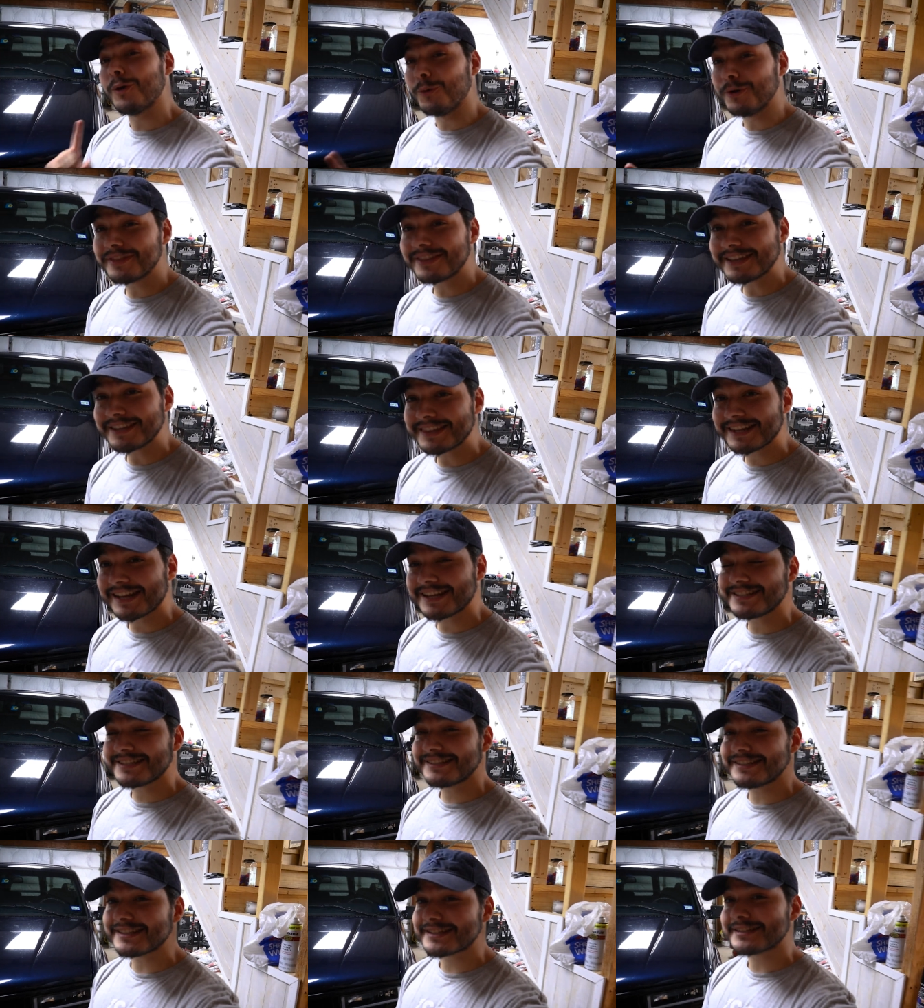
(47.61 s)
Now, one thing that I
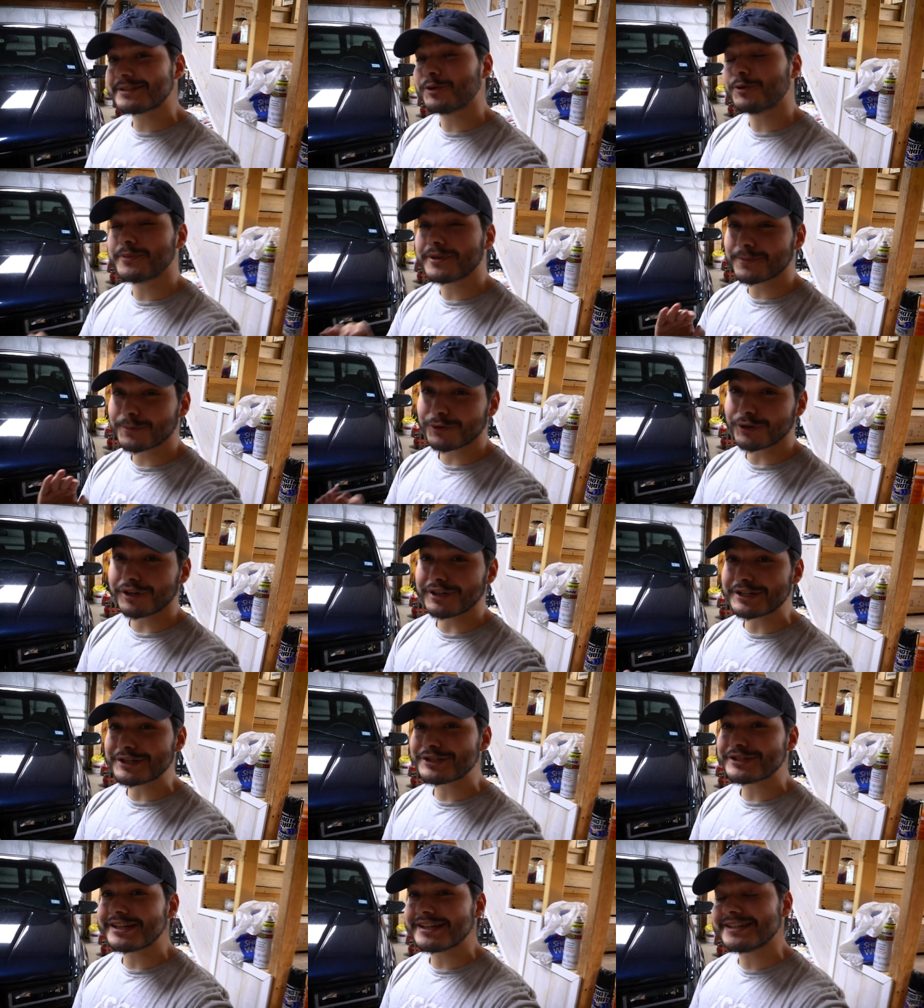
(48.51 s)
did that's a little bit more
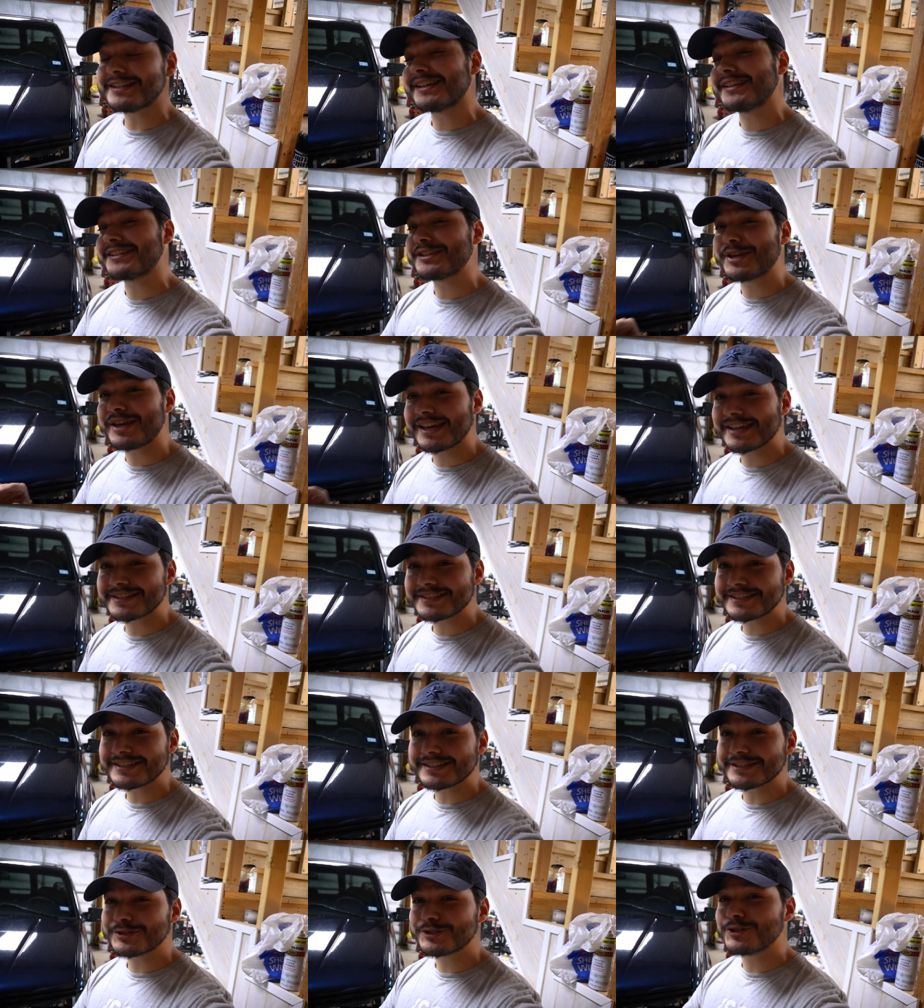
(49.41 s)
understated because you can't
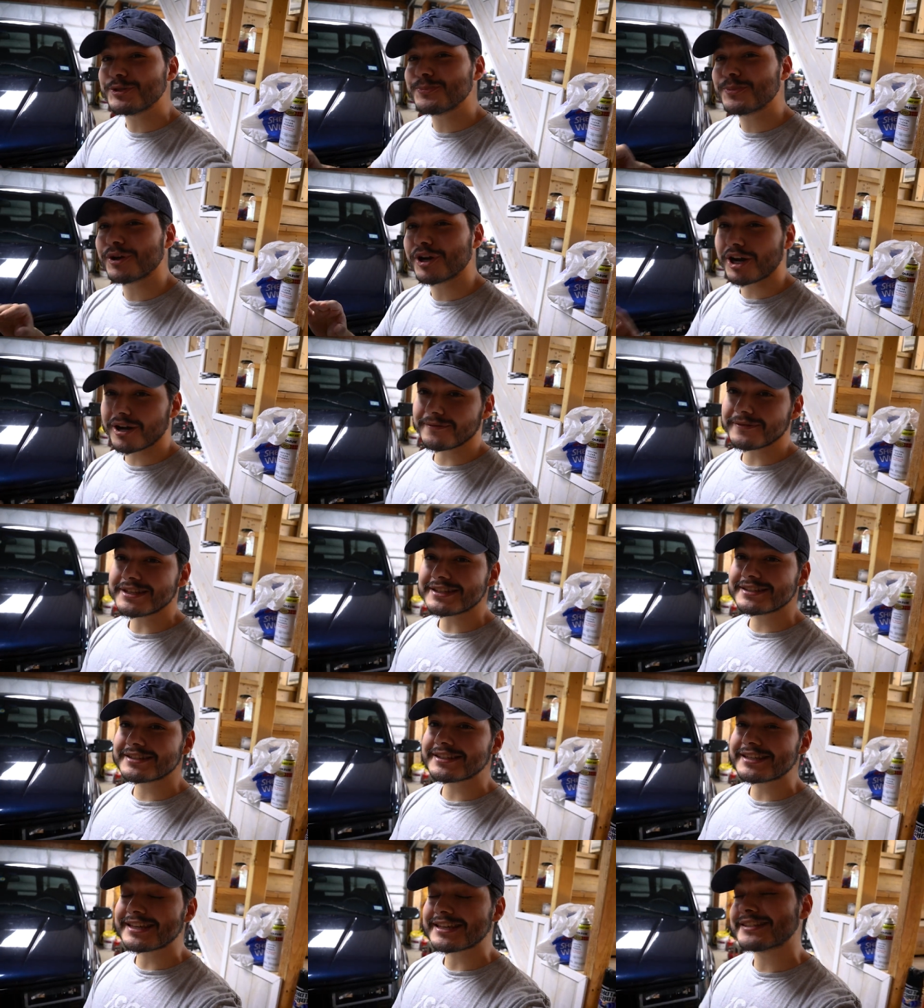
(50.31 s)
see it super
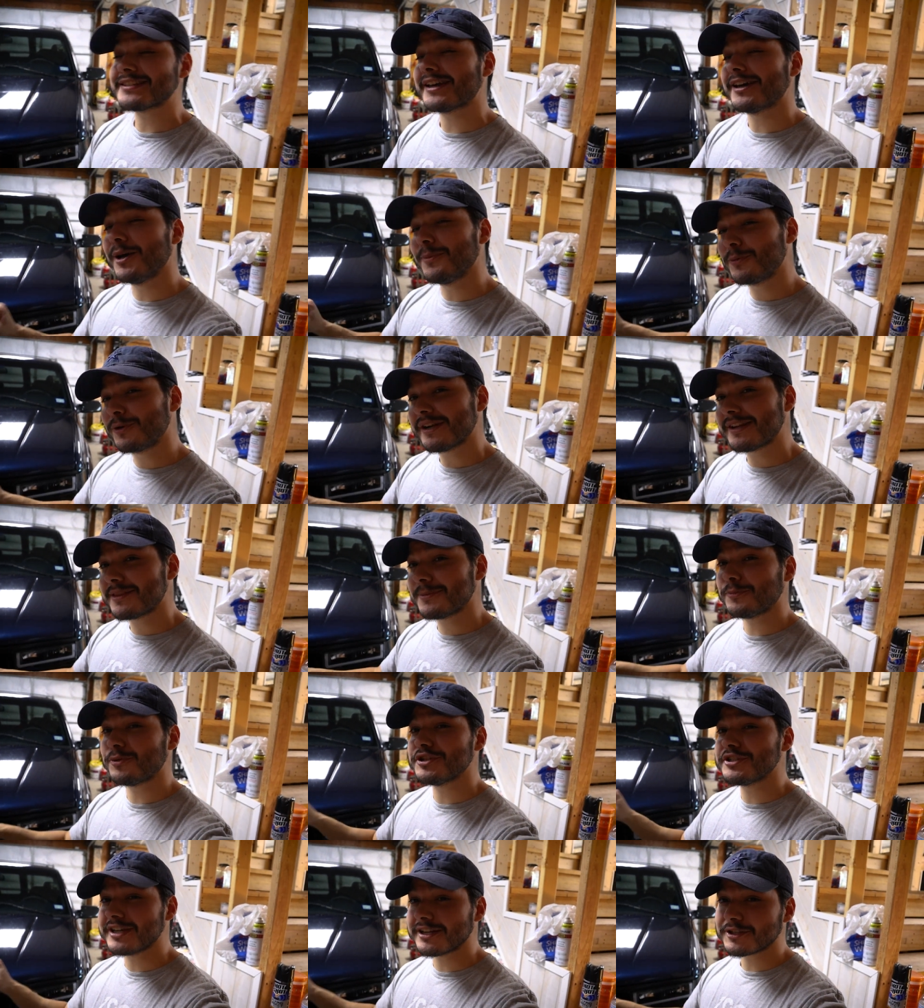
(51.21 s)
obviously is I upgraded the
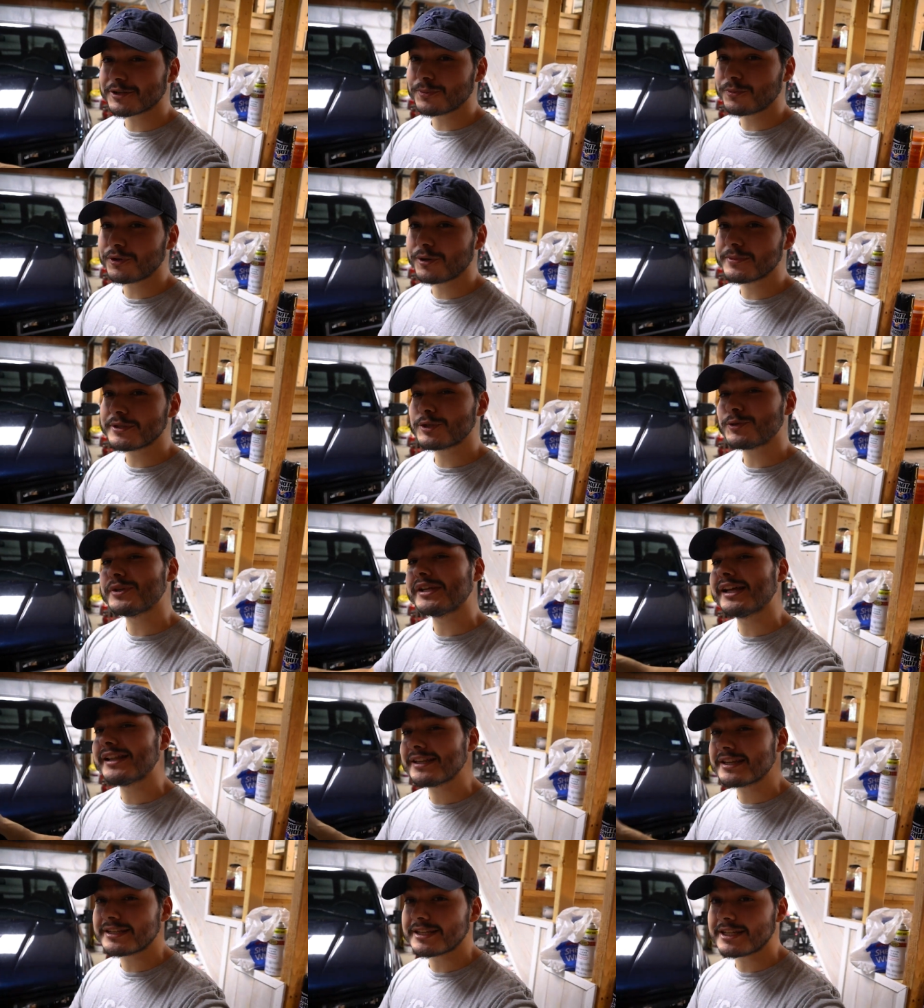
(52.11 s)
projector bulb to an
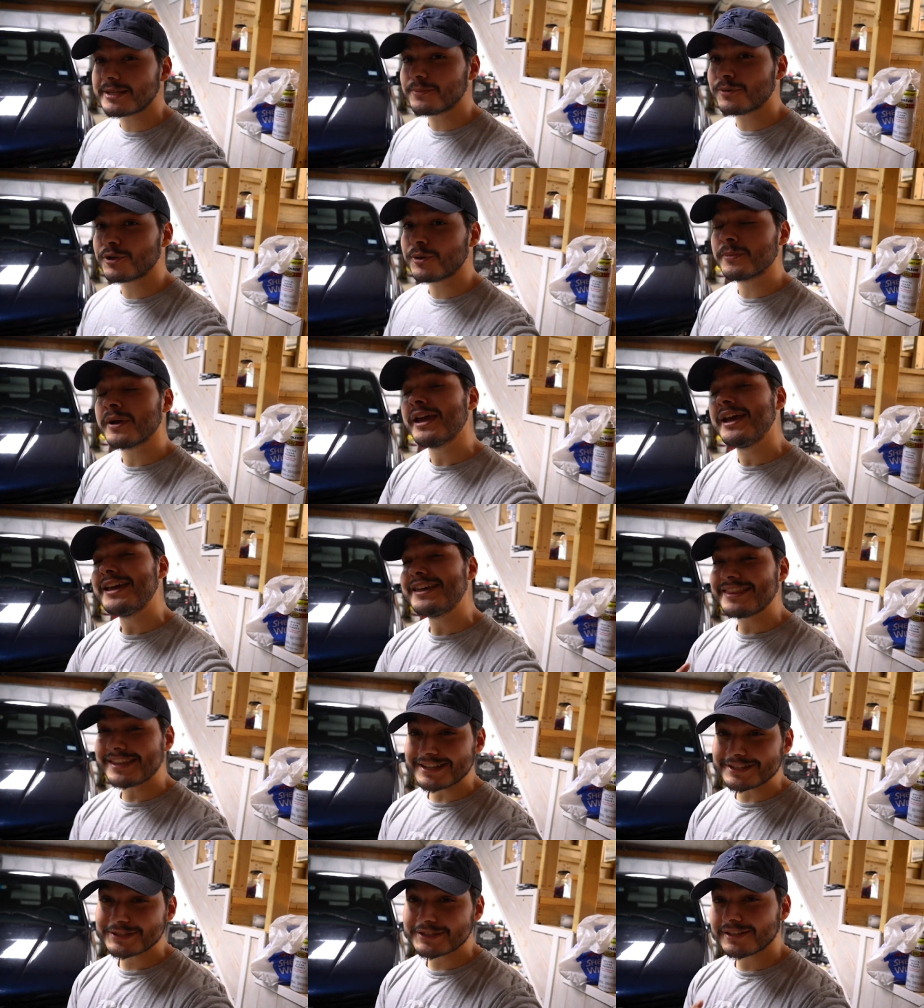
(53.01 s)
LED bulb
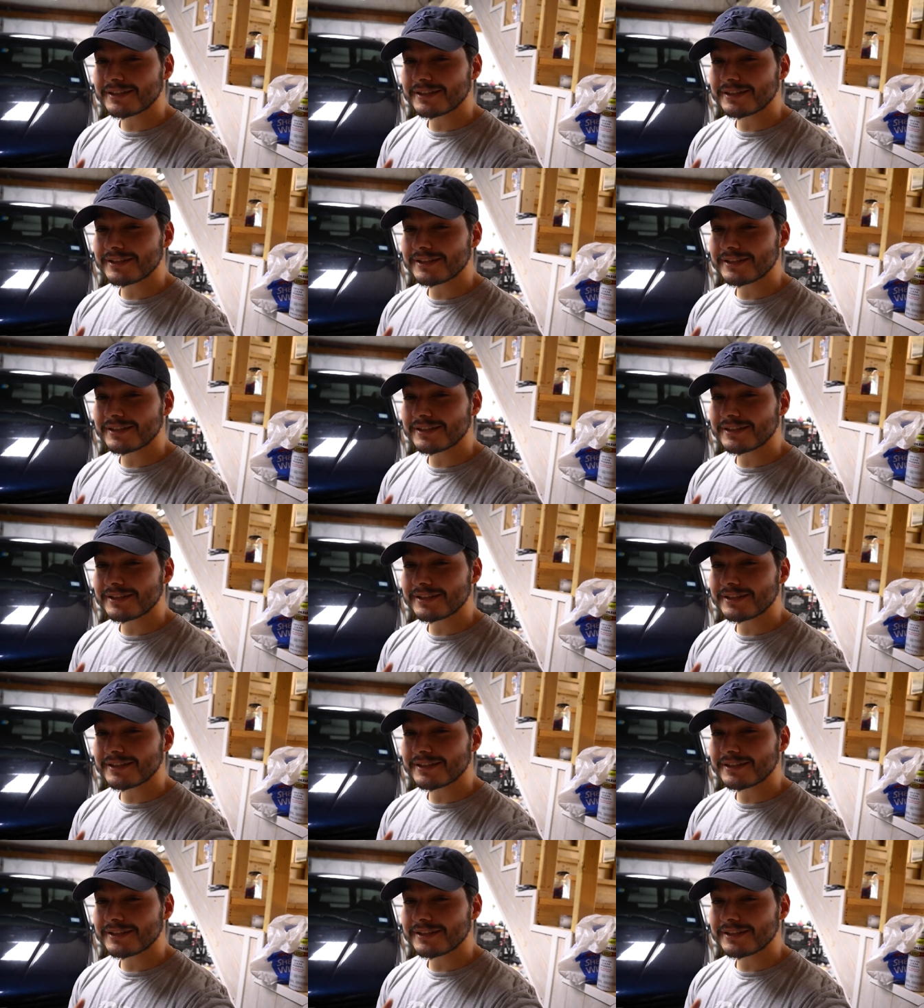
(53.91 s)
thanks